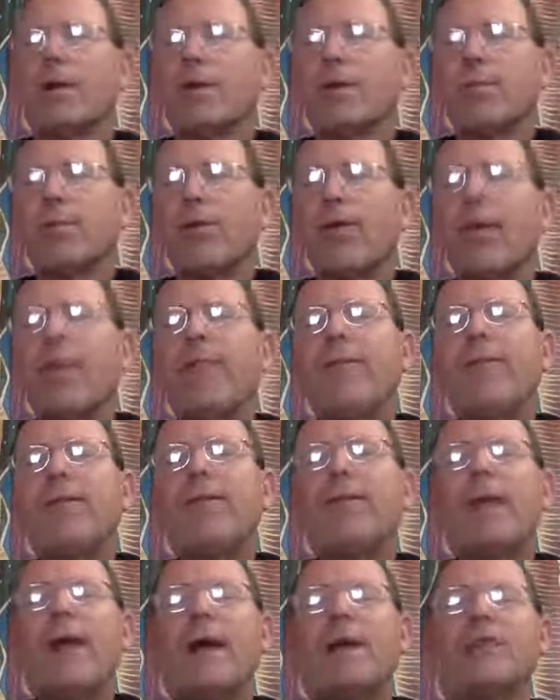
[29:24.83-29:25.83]
to
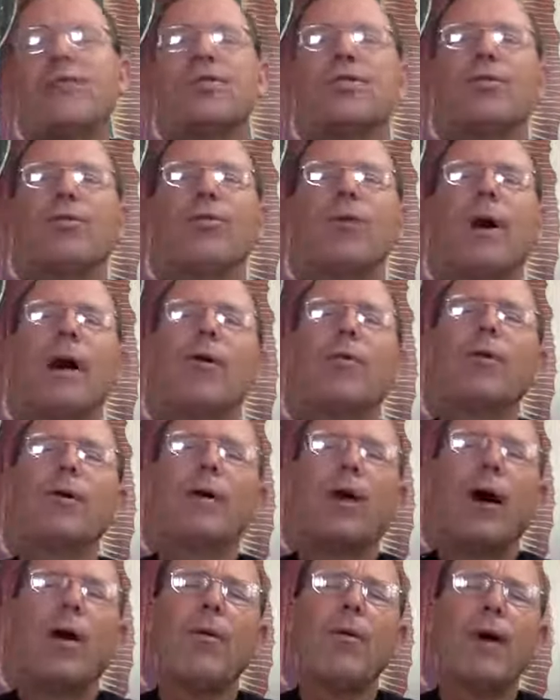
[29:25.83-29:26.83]
brief you as to where
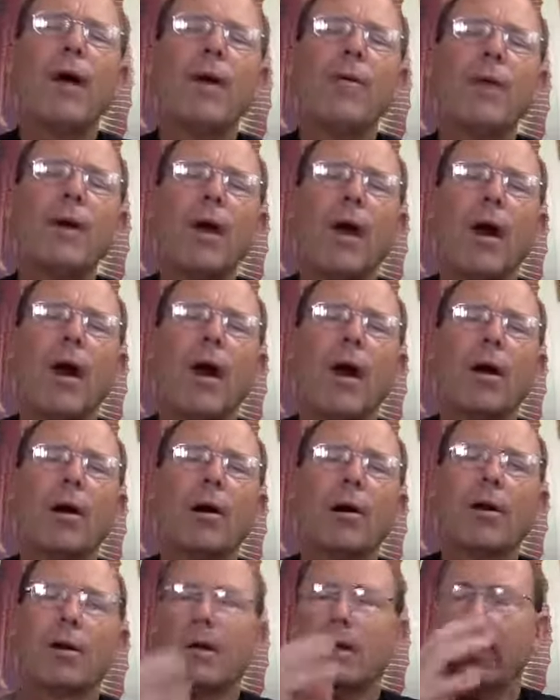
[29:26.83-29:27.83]
we're where we
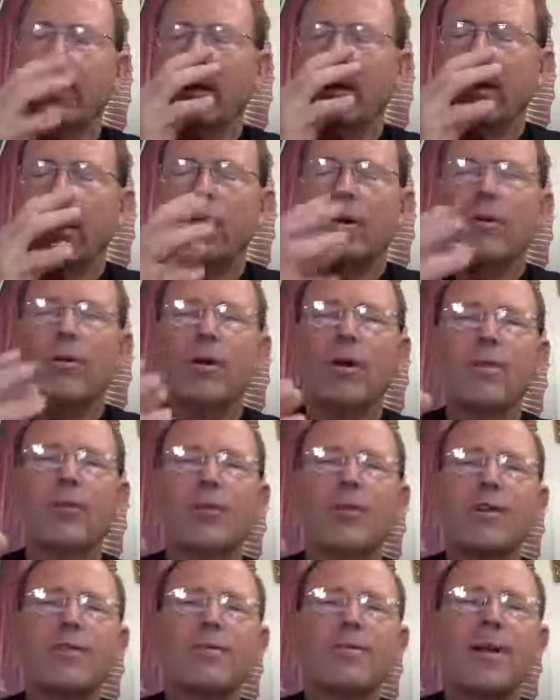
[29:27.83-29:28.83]
are
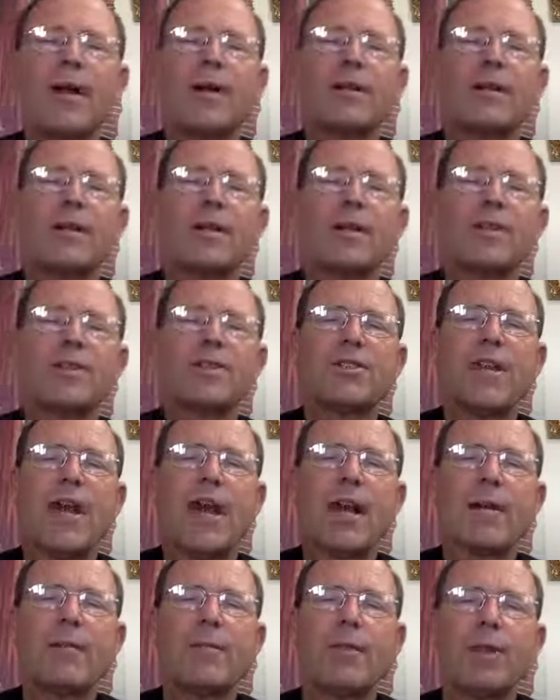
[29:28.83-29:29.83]
with respect to the
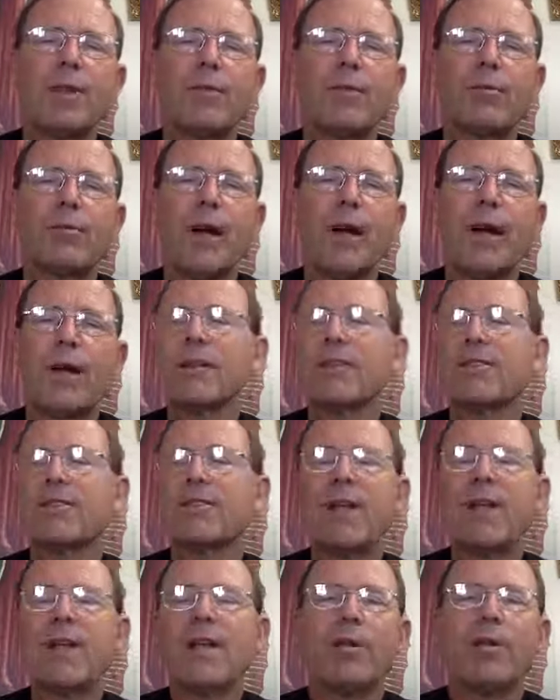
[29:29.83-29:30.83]
sacramental
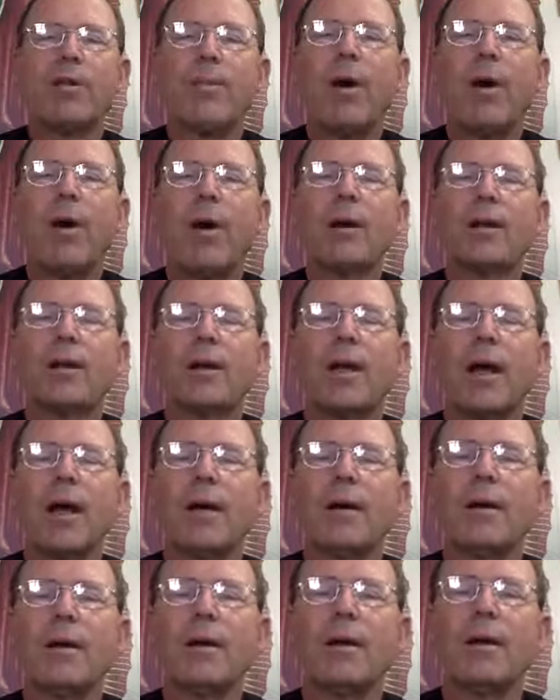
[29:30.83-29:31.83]
practice now in the parking
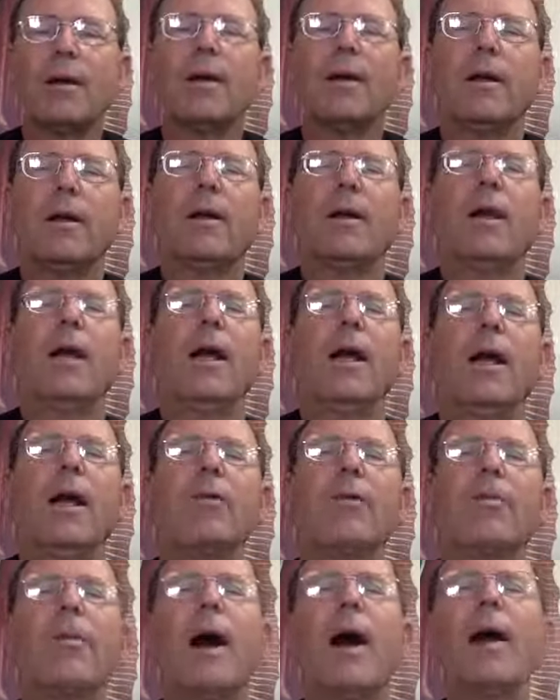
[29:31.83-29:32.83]
lot and
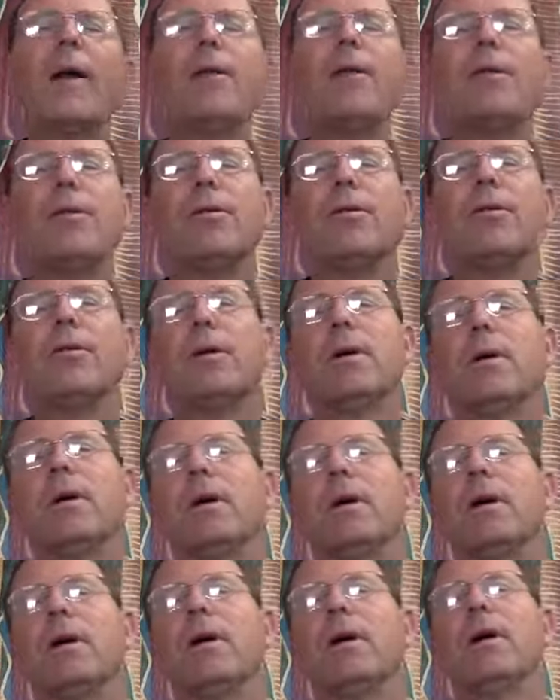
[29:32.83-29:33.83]
to remind you
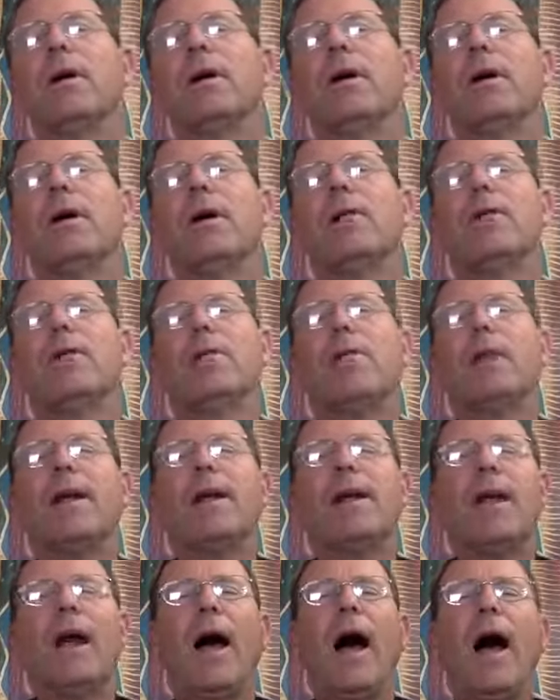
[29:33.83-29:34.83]
of the
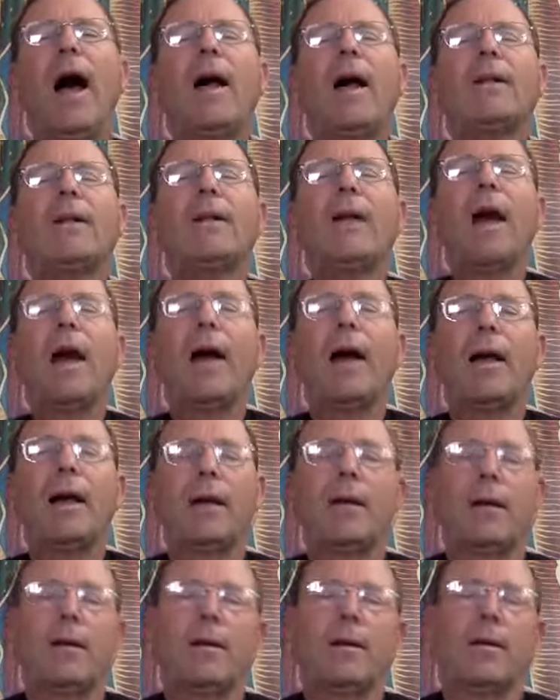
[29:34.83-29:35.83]
many
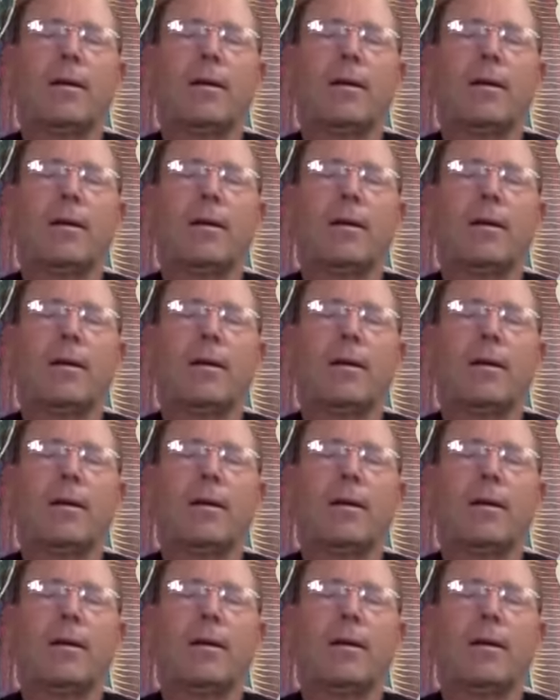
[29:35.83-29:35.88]
online